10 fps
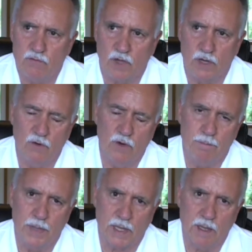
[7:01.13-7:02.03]
send you a
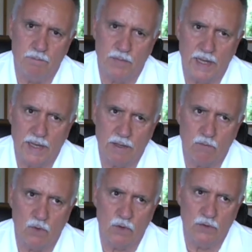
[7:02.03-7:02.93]
pickup tag
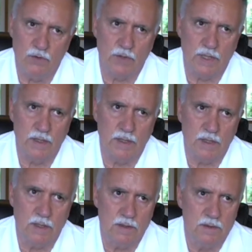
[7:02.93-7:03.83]
where you can
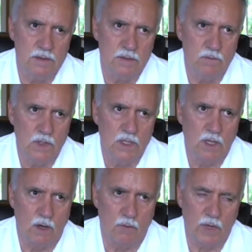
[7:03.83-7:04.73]

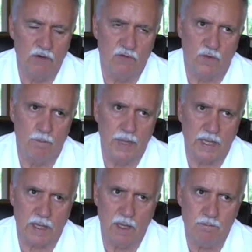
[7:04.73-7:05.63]
arrange for
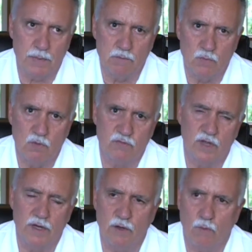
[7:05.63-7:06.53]
pickup, and we'll
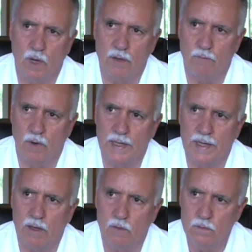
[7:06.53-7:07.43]
send you one right
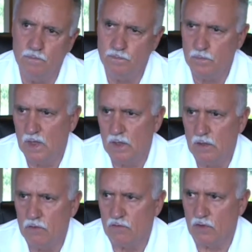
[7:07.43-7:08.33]
out.
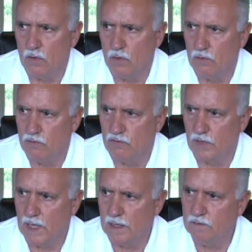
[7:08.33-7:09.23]
So there's a
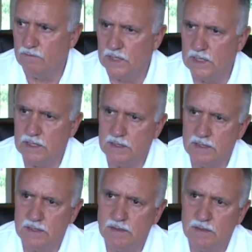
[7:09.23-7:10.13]
lot to
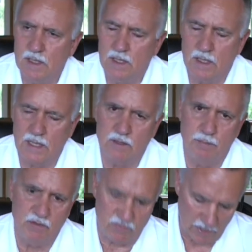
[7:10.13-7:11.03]

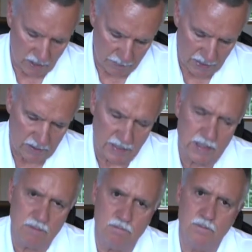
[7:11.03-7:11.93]
be said about
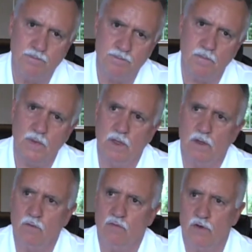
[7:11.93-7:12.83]
that,
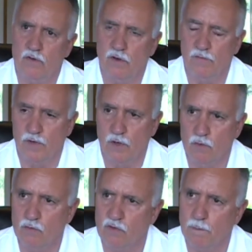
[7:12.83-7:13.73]
such as if you're
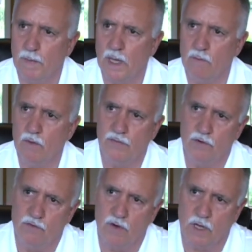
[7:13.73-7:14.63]
losing money with
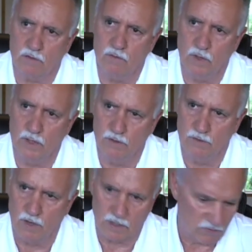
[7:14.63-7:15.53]
your truck when your
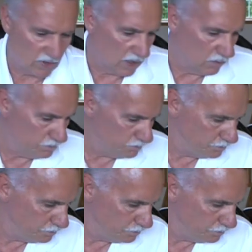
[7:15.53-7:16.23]
truck's down.